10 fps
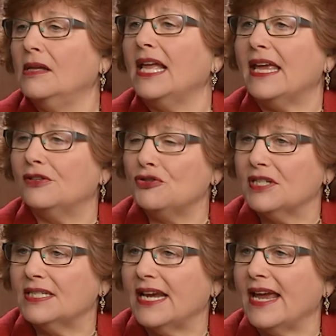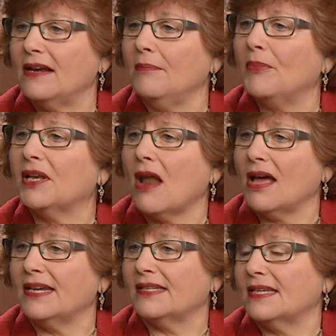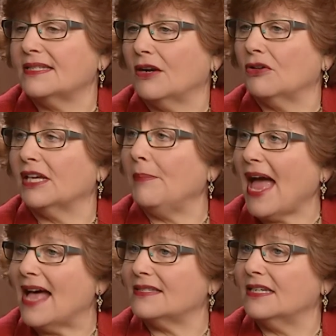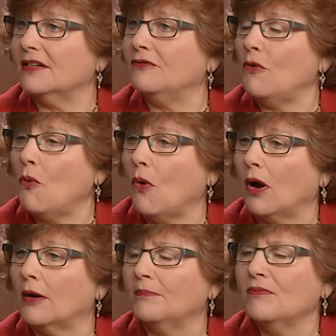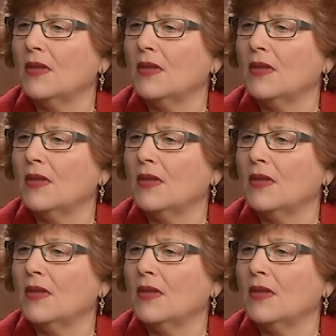interesting but not necessarily passive or